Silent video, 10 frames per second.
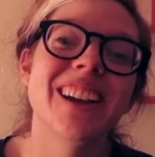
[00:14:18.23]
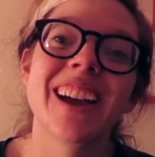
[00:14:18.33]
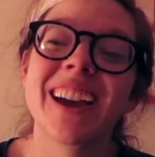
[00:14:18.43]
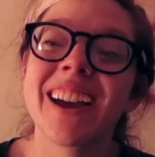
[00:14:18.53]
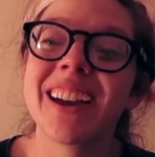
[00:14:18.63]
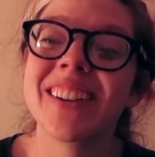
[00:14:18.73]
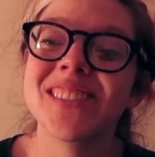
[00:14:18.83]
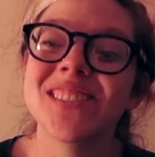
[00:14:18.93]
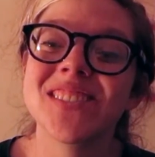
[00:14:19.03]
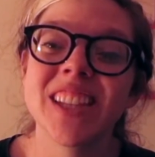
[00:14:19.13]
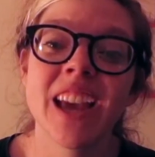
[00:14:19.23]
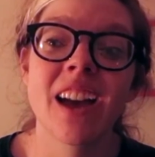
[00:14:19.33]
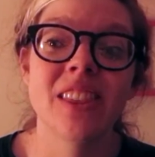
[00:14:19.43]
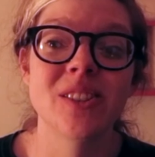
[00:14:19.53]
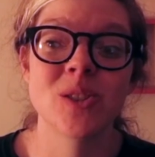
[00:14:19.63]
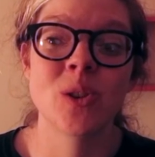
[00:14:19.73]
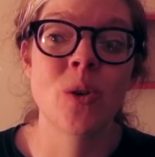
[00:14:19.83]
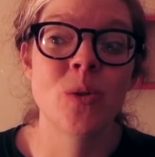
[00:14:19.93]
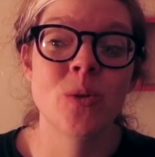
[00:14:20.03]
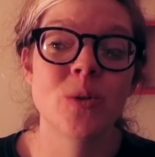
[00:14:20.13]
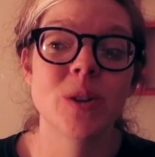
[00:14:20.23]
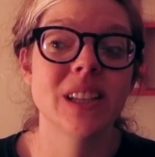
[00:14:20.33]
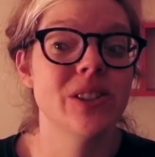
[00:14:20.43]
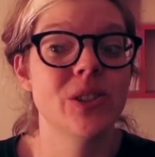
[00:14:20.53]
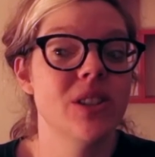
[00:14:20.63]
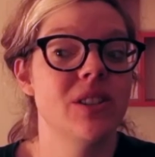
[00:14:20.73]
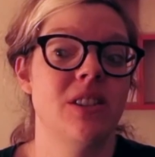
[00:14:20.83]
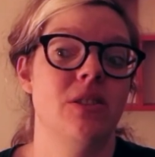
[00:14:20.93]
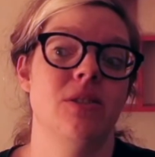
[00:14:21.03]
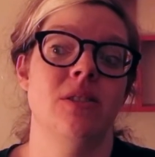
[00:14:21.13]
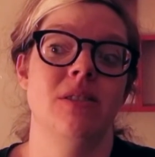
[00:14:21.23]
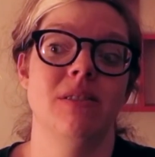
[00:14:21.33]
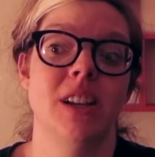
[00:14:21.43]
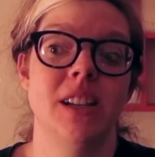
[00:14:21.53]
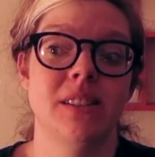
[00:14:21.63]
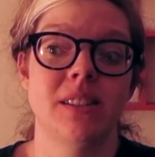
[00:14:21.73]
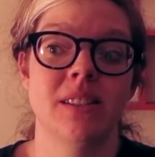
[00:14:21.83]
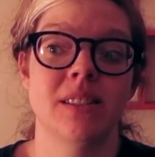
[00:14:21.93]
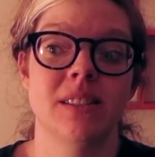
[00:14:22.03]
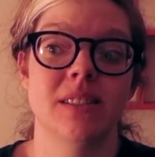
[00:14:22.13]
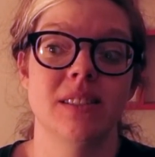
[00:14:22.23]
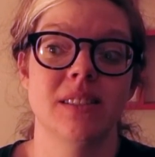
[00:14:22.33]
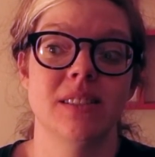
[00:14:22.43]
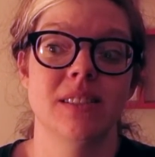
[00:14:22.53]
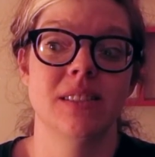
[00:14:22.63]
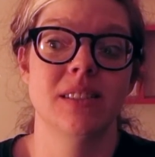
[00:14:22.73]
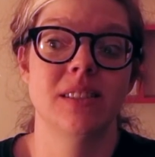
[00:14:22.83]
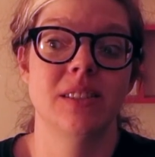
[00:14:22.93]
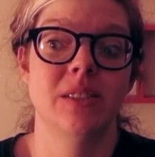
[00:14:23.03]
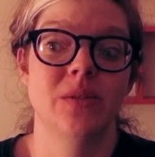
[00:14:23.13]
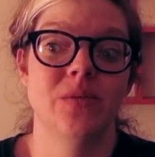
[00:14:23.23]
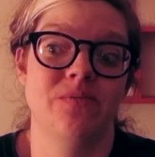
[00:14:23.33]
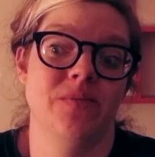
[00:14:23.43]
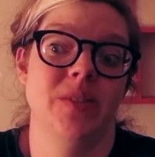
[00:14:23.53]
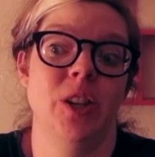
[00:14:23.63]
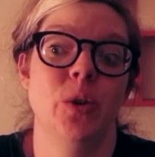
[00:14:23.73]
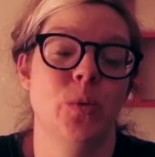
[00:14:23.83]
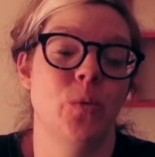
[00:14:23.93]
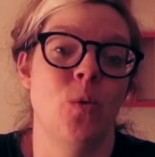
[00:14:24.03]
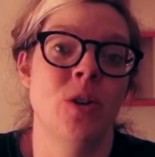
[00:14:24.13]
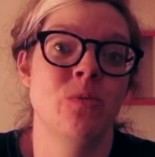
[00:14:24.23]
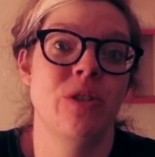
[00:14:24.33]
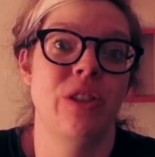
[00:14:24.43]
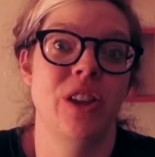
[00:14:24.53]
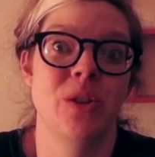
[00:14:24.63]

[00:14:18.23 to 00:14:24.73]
Um, yeah, there's no, there's just, there's, it's, you're one with the